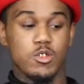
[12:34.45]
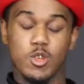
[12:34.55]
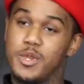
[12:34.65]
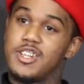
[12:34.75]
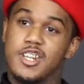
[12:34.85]

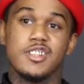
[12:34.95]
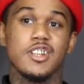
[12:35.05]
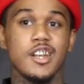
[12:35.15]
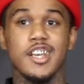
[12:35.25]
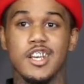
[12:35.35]
So we the
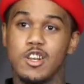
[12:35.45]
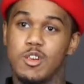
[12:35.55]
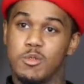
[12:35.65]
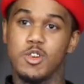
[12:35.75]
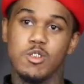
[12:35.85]
Justice League, you know?
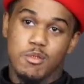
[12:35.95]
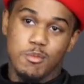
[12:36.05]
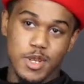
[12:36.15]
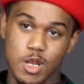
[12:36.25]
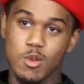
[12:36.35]

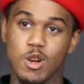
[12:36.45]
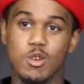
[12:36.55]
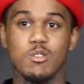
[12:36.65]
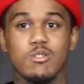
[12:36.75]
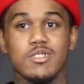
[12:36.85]
We
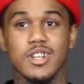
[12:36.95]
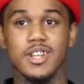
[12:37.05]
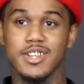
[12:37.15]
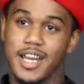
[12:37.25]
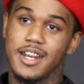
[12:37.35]
heroes.
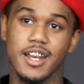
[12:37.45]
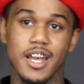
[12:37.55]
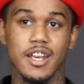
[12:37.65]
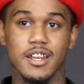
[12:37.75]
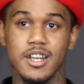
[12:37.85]
Save the day.